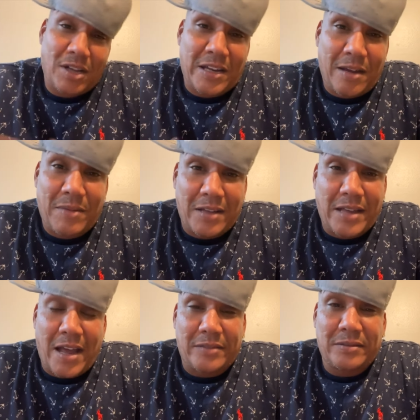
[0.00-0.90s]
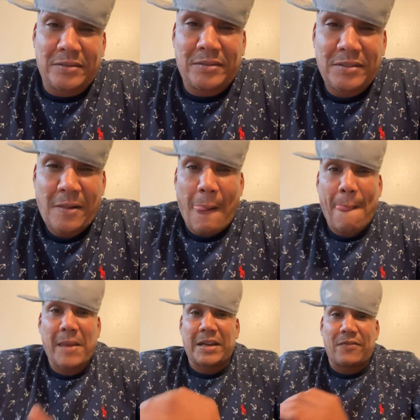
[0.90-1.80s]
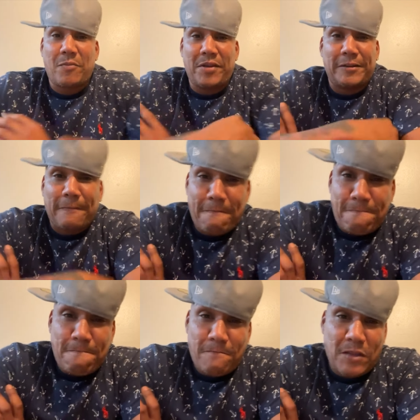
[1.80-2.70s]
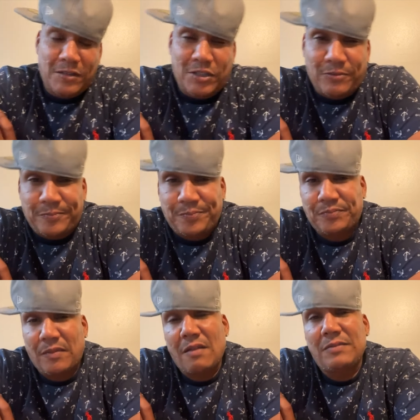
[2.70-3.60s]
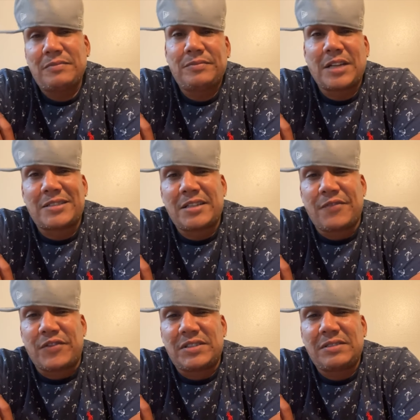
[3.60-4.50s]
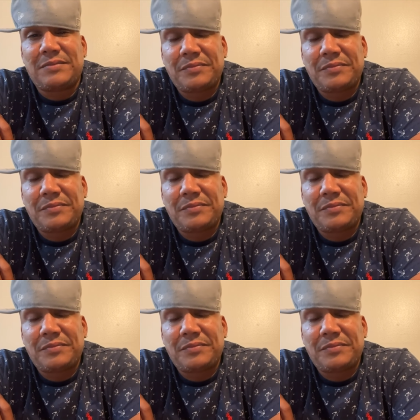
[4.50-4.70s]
Lucky I'm not that. I've never been. So that's the difference.